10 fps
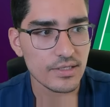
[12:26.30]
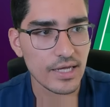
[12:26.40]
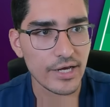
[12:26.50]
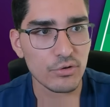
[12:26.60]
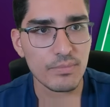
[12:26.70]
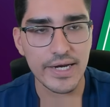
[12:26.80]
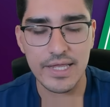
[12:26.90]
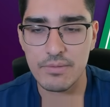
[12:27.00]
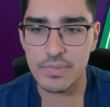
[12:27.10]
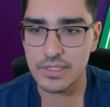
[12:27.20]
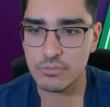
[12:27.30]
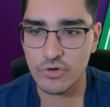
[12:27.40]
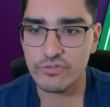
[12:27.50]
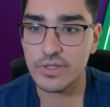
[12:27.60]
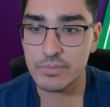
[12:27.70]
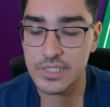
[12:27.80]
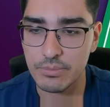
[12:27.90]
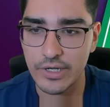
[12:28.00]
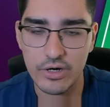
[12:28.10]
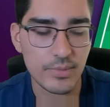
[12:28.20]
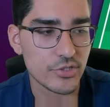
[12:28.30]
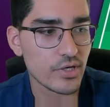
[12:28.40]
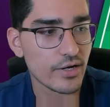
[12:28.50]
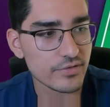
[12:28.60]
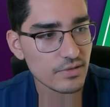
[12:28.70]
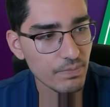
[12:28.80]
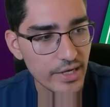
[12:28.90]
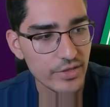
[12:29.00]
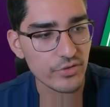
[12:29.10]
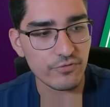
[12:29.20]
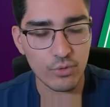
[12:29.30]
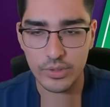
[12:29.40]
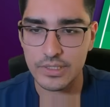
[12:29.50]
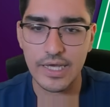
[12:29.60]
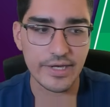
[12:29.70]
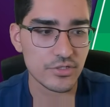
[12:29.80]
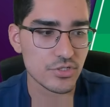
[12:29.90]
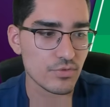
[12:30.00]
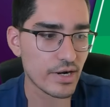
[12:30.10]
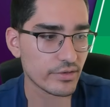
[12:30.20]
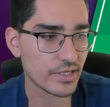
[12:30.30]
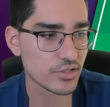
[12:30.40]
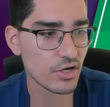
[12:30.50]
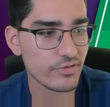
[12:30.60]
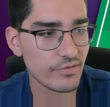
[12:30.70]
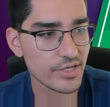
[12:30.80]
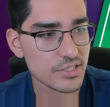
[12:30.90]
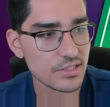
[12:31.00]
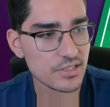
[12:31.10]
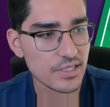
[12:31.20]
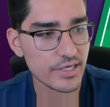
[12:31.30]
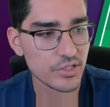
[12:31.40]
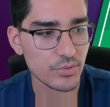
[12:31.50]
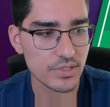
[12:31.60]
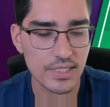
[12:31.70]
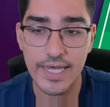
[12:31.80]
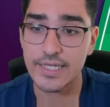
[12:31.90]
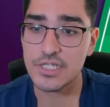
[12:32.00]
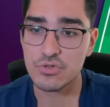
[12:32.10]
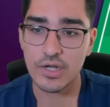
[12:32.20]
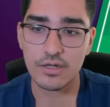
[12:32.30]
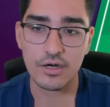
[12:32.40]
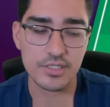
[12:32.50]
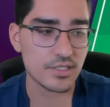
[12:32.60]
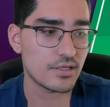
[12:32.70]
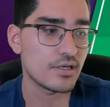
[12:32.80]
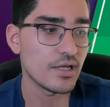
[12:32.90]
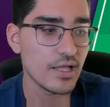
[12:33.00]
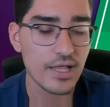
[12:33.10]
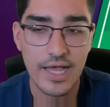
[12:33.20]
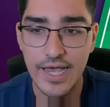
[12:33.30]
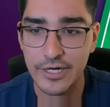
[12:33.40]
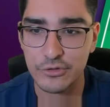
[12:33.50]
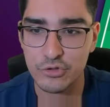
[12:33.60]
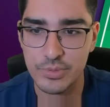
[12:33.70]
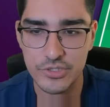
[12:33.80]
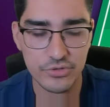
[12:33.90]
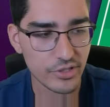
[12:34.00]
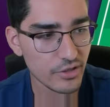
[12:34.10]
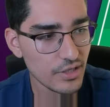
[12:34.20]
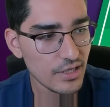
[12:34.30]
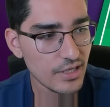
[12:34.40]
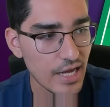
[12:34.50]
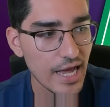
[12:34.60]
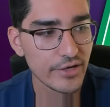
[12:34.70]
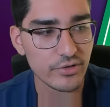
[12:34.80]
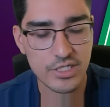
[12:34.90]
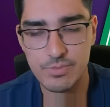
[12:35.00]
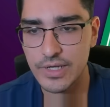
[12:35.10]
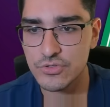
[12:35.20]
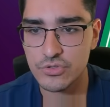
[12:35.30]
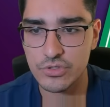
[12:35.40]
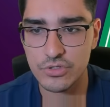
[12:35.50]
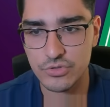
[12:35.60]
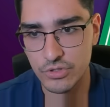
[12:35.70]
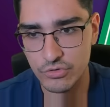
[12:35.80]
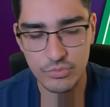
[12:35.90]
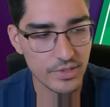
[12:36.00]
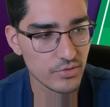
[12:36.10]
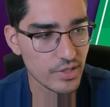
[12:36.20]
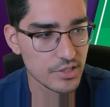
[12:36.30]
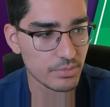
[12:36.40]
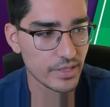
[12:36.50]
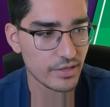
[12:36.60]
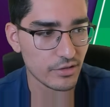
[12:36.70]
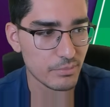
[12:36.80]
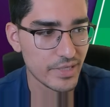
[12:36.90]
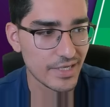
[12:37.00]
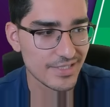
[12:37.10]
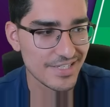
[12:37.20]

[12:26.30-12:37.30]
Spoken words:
I don't mind him being the more flimsy player in my draft. In the forward line, just to round things off, I've actually decided to go with Solanke, Strand Larson, and Krupi Jr. I don't expect Junior Krupi to actually play a lot of minutes.